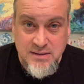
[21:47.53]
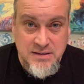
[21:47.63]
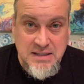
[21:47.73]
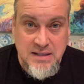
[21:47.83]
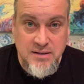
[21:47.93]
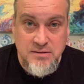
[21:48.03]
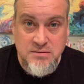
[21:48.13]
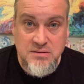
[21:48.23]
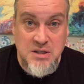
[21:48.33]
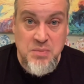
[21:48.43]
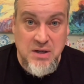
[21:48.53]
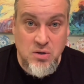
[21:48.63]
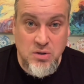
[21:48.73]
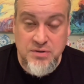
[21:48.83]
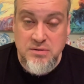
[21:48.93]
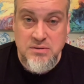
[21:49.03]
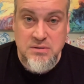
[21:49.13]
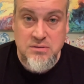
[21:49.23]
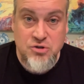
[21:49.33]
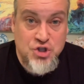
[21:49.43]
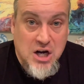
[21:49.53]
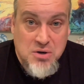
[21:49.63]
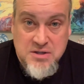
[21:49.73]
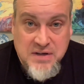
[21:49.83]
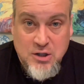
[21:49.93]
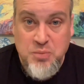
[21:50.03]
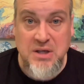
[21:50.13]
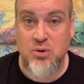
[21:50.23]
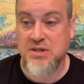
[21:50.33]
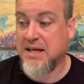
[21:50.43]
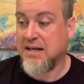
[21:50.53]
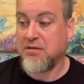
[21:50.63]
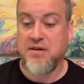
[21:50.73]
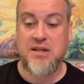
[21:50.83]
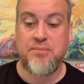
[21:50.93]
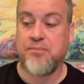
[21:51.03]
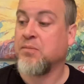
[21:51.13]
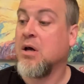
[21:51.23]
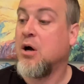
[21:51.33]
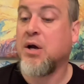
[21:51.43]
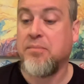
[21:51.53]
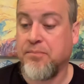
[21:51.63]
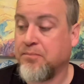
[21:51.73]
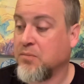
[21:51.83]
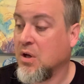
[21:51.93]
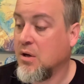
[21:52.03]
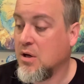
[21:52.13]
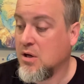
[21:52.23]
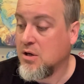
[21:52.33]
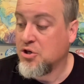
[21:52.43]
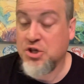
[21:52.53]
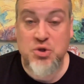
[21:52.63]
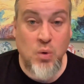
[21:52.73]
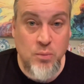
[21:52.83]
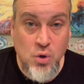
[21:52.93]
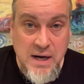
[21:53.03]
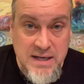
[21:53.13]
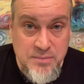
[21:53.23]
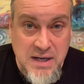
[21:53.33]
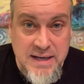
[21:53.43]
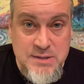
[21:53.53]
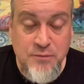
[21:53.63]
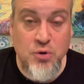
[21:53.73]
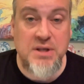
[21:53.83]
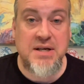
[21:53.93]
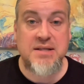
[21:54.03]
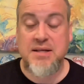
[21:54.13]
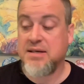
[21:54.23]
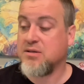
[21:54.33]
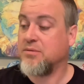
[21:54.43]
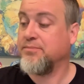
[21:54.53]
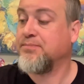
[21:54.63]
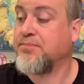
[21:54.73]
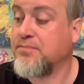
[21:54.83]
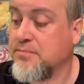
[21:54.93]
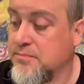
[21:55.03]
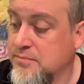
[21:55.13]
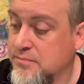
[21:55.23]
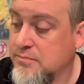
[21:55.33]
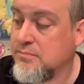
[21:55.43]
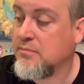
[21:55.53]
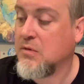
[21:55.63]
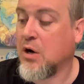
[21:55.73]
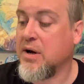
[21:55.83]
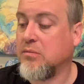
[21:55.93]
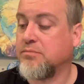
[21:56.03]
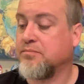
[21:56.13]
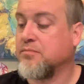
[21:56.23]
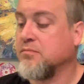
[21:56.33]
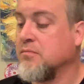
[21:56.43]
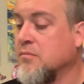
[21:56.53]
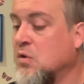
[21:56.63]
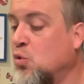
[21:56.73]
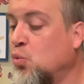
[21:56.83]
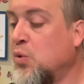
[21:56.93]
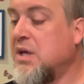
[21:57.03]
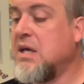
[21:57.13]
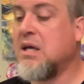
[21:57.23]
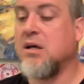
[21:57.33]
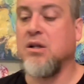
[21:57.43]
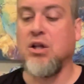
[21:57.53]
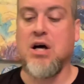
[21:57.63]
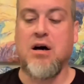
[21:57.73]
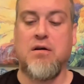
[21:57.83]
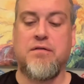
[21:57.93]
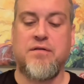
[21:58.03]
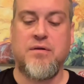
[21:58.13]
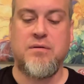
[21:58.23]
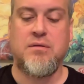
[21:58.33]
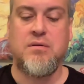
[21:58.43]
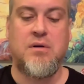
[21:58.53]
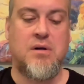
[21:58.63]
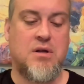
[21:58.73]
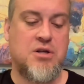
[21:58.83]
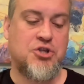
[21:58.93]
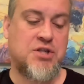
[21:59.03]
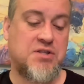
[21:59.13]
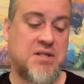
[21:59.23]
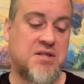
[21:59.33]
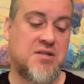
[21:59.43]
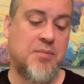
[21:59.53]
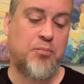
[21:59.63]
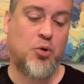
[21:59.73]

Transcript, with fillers: the, the pickled jars of jalapenos. I cannot find them. Okay, just one more item, guys, before the taste test. All right, we love just these simple